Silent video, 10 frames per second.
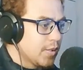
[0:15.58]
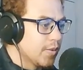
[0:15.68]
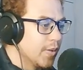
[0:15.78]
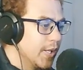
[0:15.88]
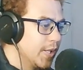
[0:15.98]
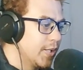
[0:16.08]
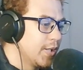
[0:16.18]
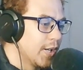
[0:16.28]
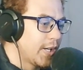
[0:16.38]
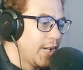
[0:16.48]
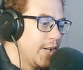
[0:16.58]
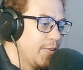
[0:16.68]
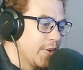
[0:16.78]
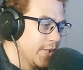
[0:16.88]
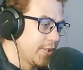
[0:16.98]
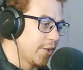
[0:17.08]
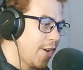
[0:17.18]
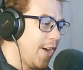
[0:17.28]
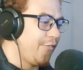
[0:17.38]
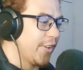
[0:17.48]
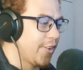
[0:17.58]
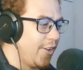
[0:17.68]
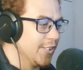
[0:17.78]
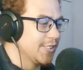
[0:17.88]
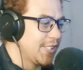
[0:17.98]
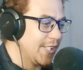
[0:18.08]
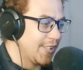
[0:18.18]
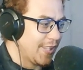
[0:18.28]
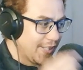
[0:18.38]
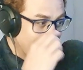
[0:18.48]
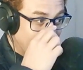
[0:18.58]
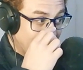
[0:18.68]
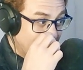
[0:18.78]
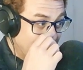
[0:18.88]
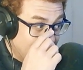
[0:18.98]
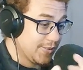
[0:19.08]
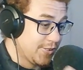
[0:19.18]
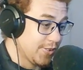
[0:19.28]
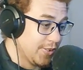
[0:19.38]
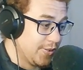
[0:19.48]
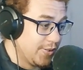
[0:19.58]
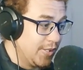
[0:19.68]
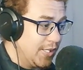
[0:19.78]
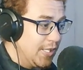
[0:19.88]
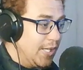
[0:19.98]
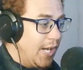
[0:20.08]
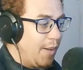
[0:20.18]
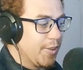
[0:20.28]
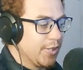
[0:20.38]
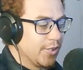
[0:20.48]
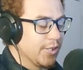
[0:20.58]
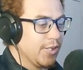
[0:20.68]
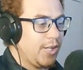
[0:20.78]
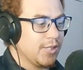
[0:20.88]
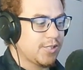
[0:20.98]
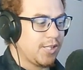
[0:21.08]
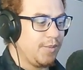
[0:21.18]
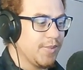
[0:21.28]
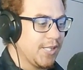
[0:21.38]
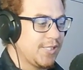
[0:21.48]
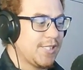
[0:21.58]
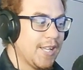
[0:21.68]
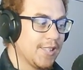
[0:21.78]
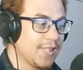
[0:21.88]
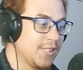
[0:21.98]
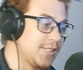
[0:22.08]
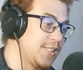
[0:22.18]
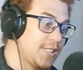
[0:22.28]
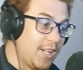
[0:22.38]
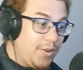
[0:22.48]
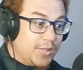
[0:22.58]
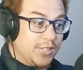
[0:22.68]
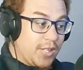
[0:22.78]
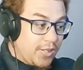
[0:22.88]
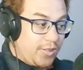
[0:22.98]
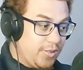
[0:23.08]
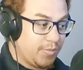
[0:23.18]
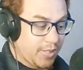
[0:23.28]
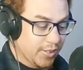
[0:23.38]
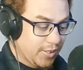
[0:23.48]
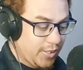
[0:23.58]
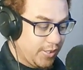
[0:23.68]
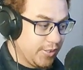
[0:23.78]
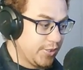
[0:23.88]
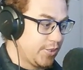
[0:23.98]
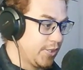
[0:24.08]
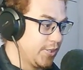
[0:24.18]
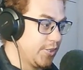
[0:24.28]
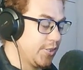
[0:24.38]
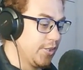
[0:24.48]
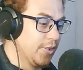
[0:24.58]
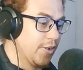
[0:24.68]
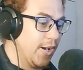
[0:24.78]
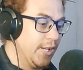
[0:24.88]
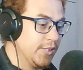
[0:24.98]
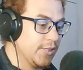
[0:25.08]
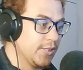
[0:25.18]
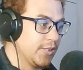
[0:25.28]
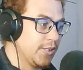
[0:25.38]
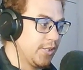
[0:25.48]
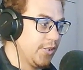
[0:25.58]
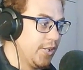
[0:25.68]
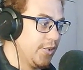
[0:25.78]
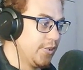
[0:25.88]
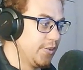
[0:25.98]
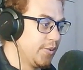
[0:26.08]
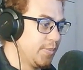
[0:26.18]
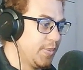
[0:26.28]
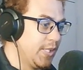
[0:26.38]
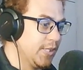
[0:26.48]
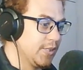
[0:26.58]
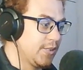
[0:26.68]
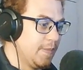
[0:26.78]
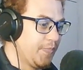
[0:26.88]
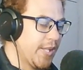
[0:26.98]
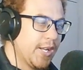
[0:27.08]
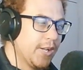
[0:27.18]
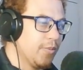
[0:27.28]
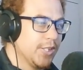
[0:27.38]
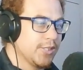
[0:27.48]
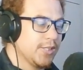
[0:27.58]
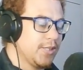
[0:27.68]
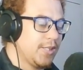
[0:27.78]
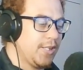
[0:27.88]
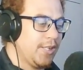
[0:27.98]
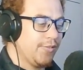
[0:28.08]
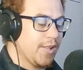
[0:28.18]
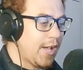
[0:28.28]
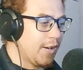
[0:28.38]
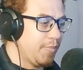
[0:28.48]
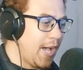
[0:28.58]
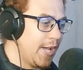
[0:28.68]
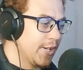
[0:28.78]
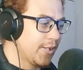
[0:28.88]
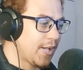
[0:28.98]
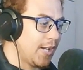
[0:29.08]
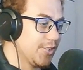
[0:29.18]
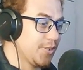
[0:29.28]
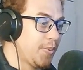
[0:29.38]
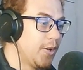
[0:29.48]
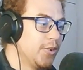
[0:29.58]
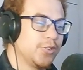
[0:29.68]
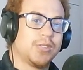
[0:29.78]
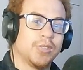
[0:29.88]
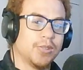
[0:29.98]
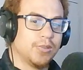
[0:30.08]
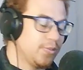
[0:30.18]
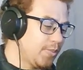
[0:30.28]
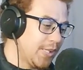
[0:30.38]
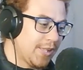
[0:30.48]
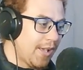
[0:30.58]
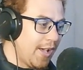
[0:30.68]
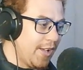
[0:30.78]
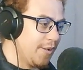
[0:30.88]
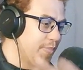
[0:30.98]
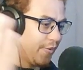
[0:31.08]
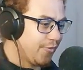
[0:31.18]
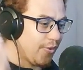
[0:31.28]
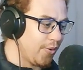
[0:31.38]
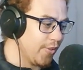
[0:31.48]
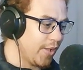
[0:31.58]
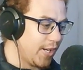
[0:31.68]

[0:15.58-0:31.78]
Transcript: Wait, okay, we got the graphic content thing again. So, I mean, look, last time they said this, I was like, oh my gosh, this is so crazy, you know? But then it wasn't even that bad as opposed to what they had before.